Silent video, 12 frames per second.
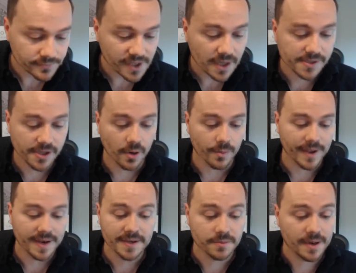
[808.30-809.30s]
So
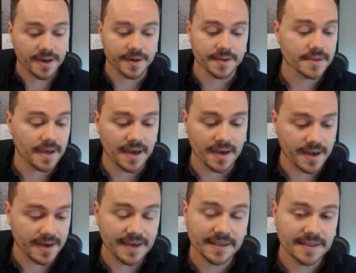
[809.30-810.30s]
it is what it is.
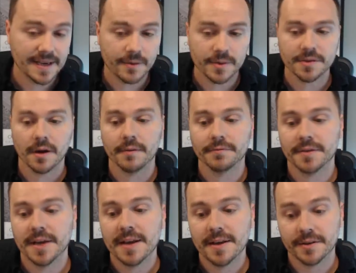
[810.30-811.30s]
It needs to get resolved.
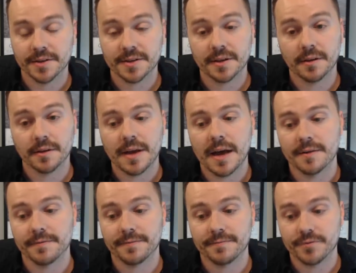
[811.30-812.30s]
There's still a lot
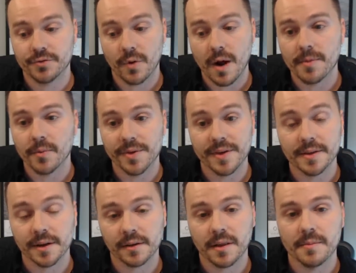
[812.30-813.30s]
of drama within
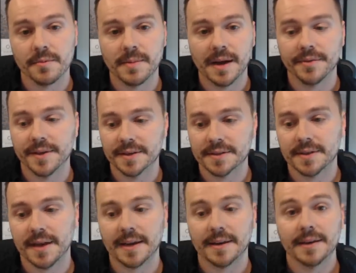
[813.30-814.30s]
the club about this,
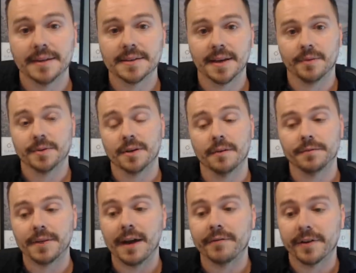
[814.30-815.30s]
and it needs to get resolved
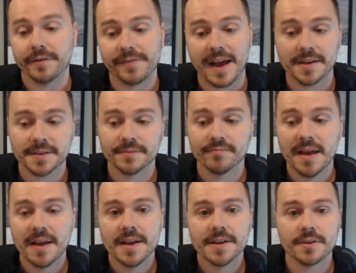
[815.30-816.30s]
now very fast
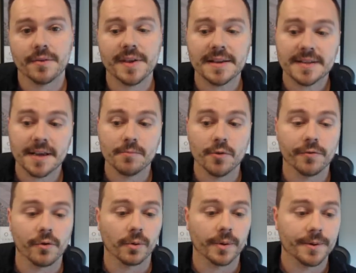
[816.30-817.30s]
so things can move
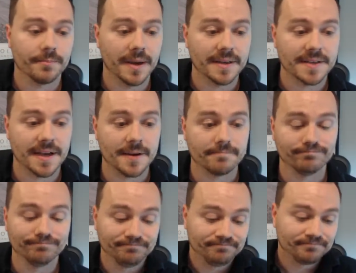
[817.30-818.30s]
forward. But,
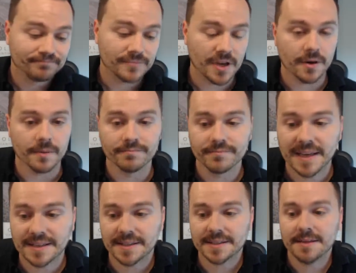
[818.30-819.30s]
you know,
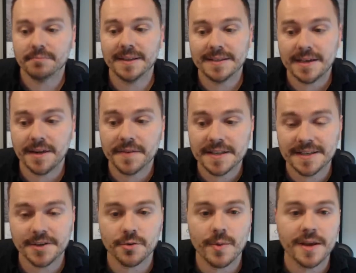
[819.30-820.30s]
that's the simplicity of the
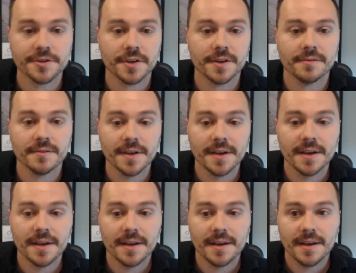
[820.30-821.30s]
situation.
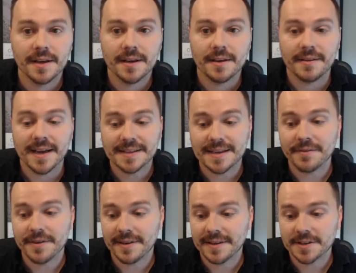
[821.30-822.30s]
That's
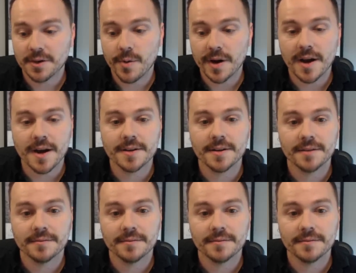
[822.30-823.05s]
everything that's going on.